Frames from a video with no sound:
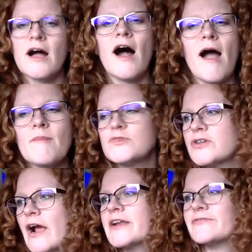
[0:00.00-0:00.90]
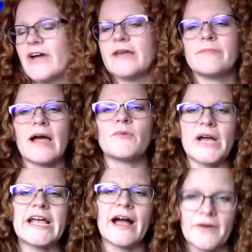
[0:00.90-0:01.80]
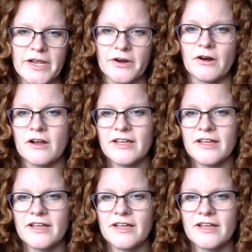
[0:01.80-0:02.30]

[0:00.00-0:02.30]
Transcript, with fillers: I'm trying to find my way out of here.